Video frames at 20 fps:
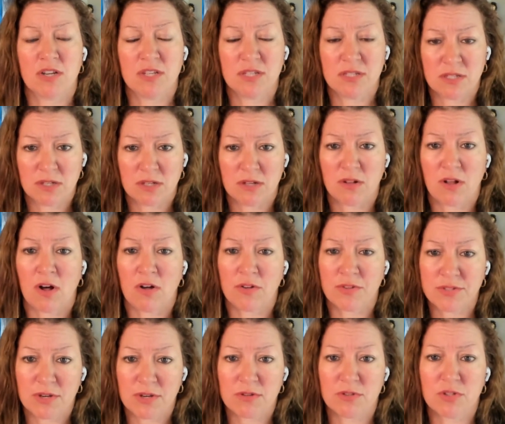still
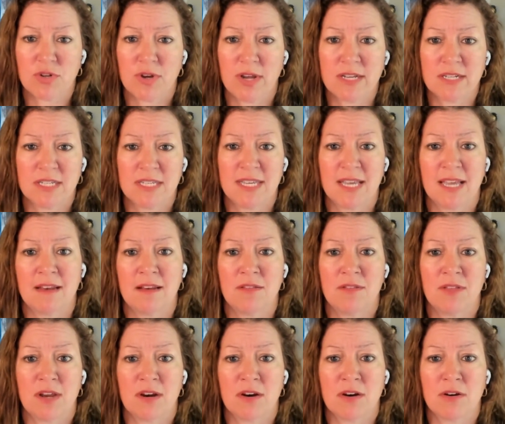also trying to get
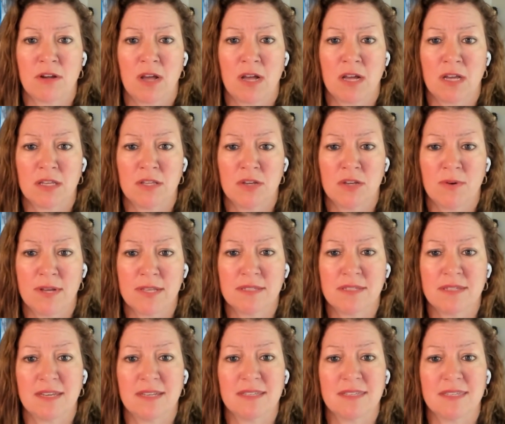their
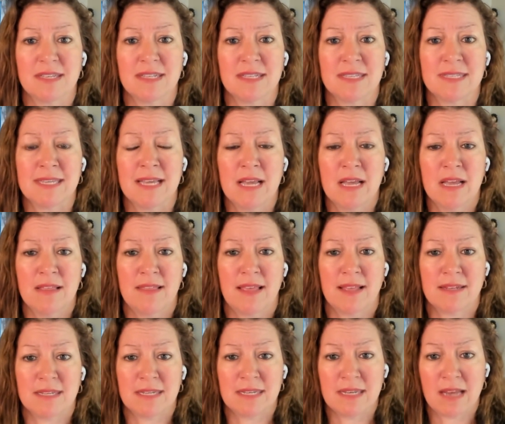U.S. citizens
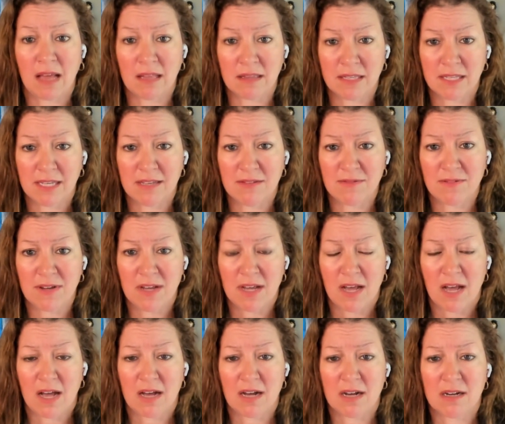that did not leave
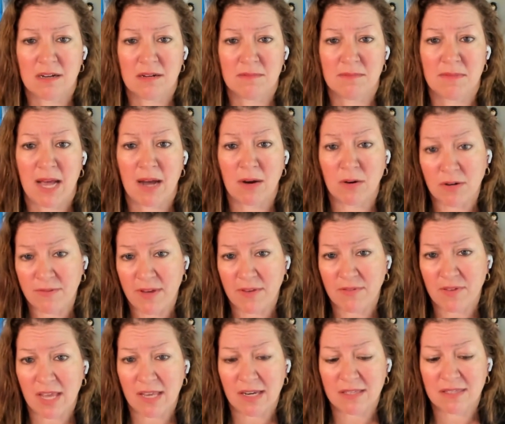out of
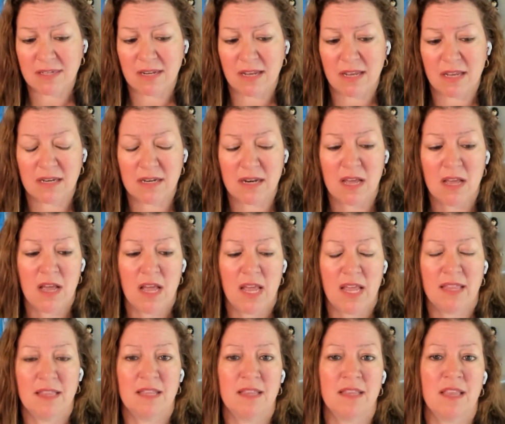Afghanistan,
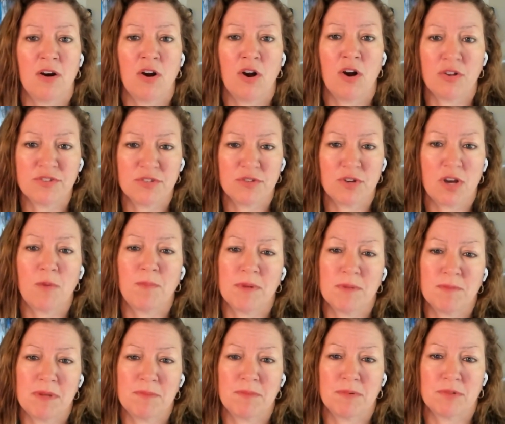and then they're also
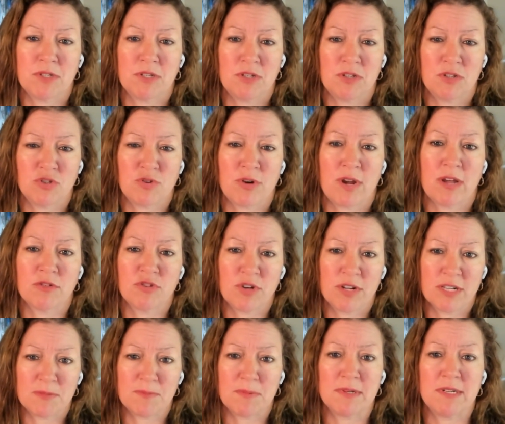helping people to do ground
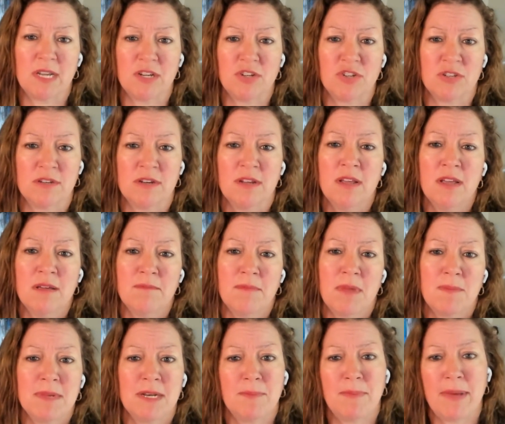transportation,
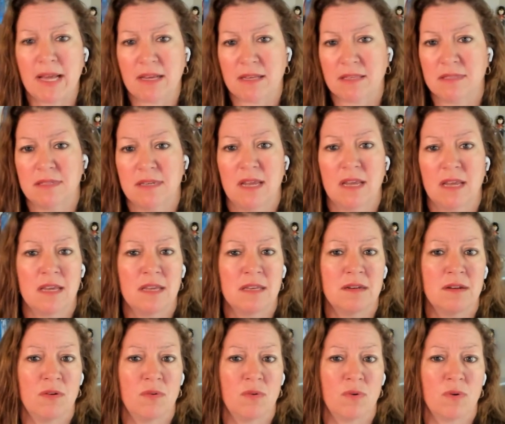maybe to
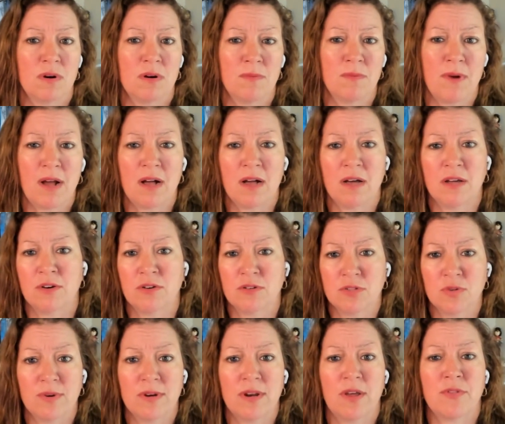Pakistan or Iran or
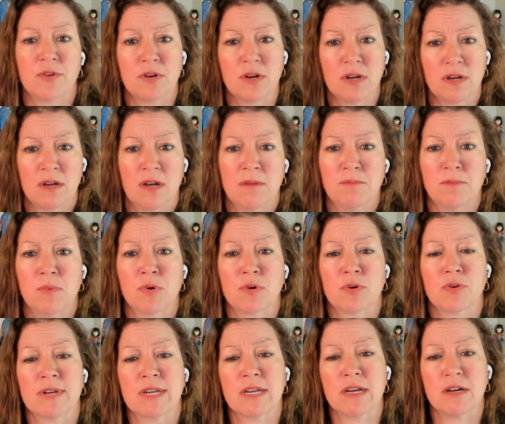to another
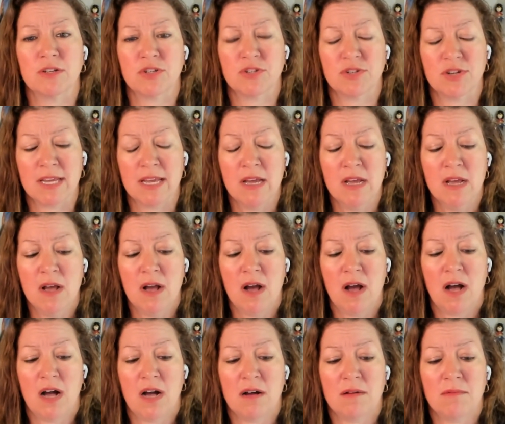bordering country.
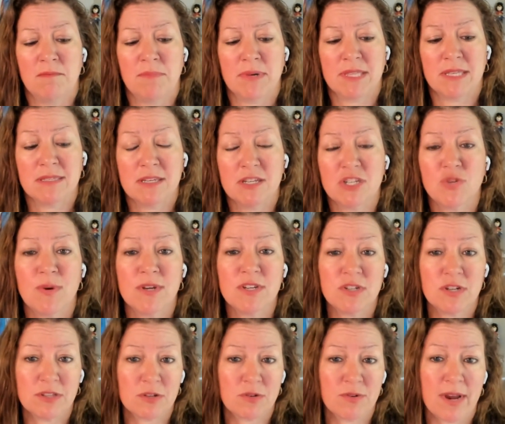But the
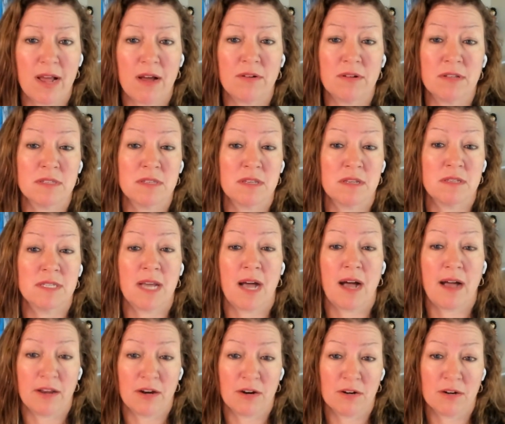situation on the ground is
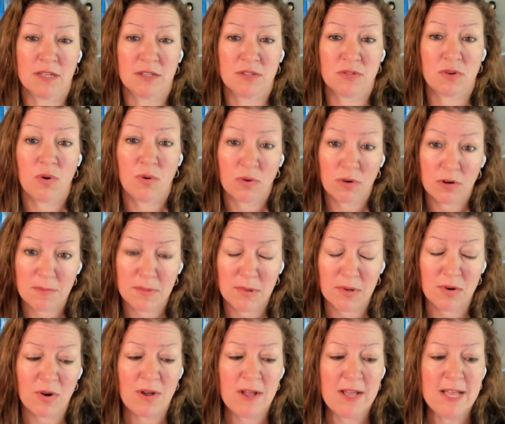dire. It's
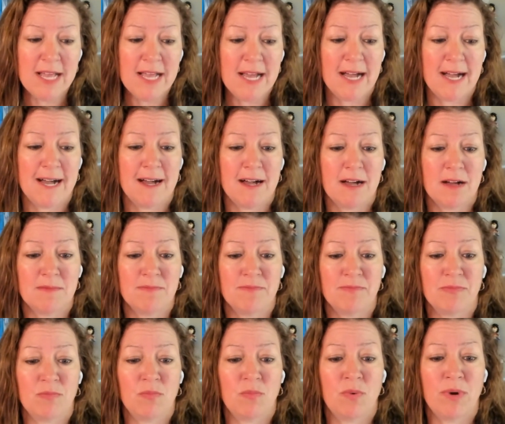horrible.
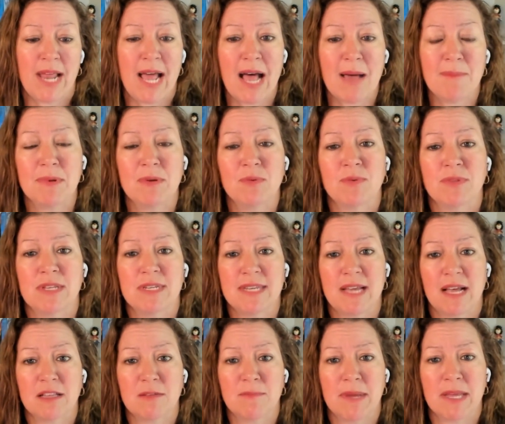What happened when the
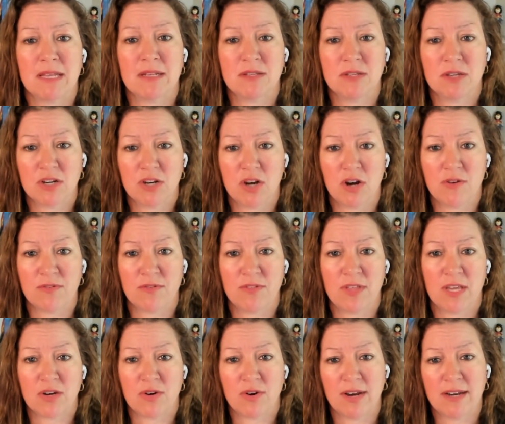Taliban took over?
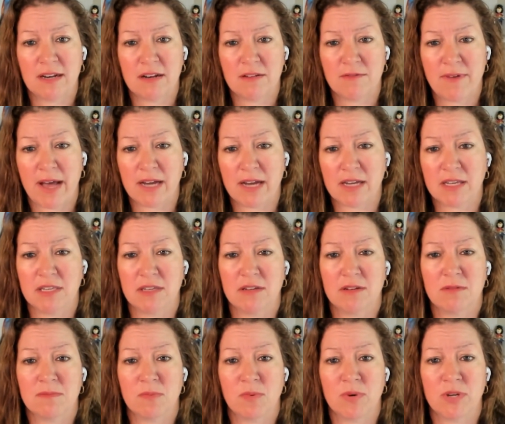They created a
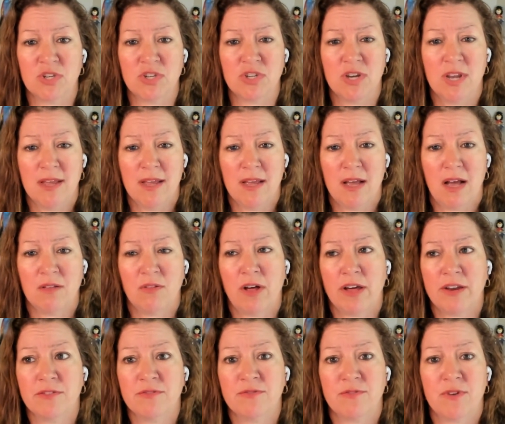vacuum, which a
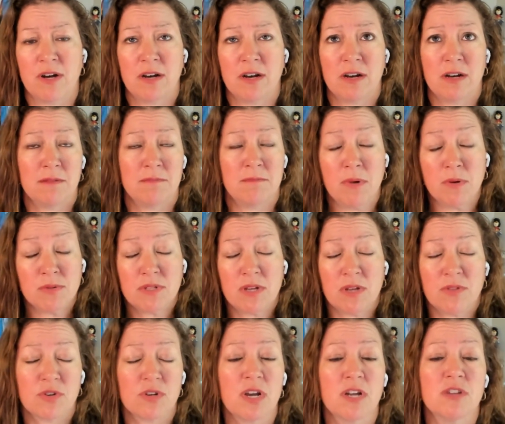lot of most
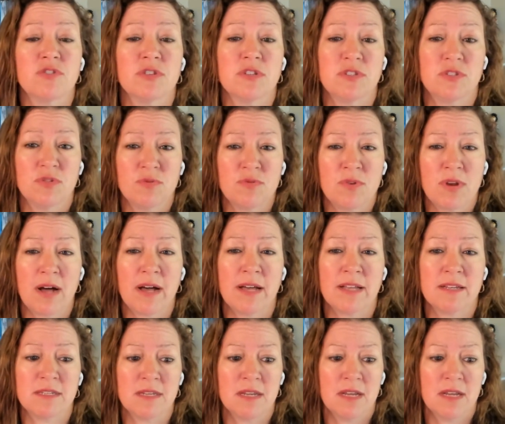other countries do not